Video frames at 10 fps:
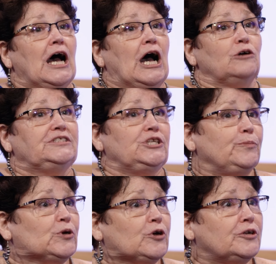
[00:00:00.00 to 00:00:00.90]
how
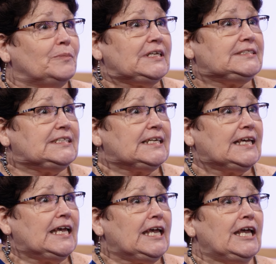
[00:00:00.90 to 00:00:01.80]
deep you're going to be
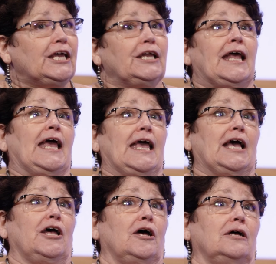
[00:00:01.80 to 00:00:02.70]
digging
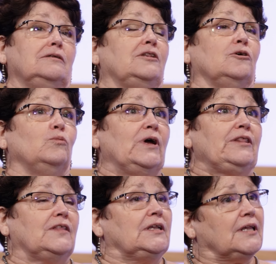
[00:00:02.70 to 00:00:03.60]
and the
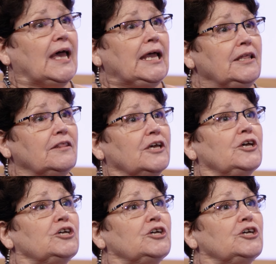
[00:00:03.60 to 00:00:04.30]
width and length.